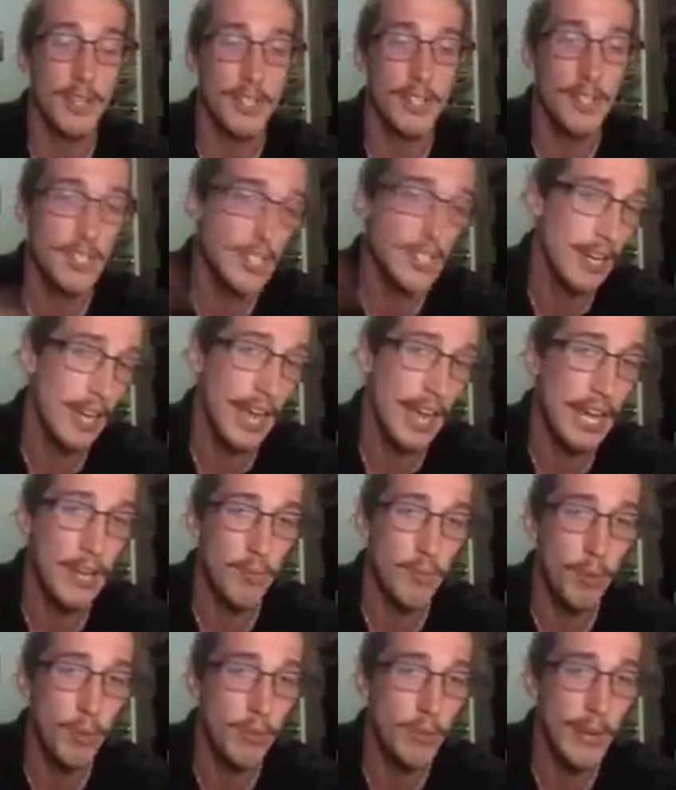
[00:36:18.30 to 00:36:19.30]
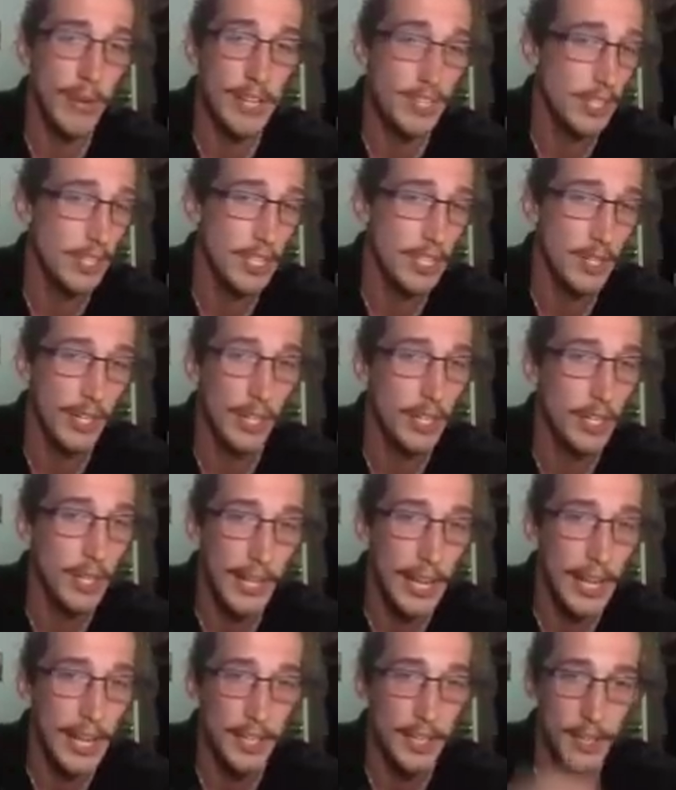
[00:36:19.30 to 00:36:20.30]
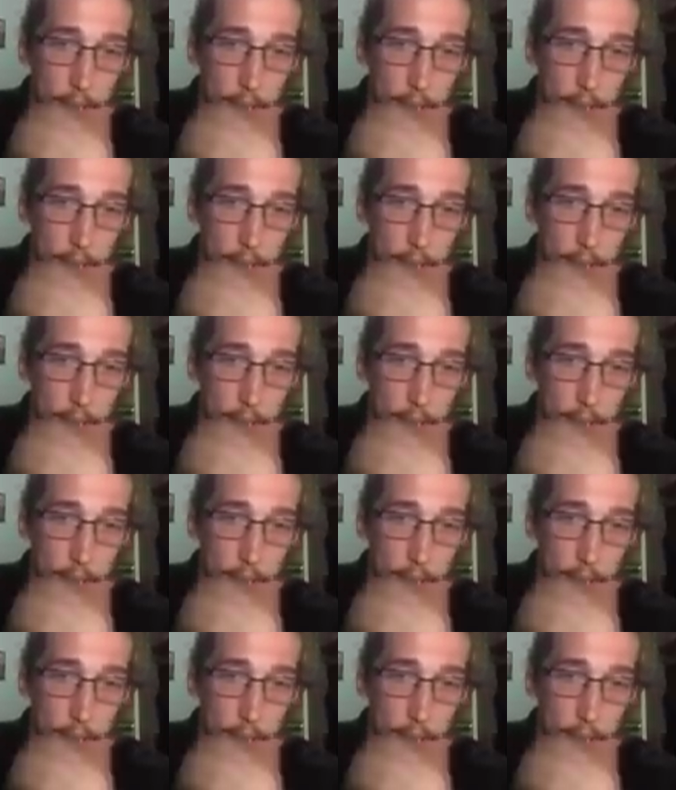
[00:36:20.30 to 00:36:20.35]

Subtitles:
It's like any room in wrestling that you get good at.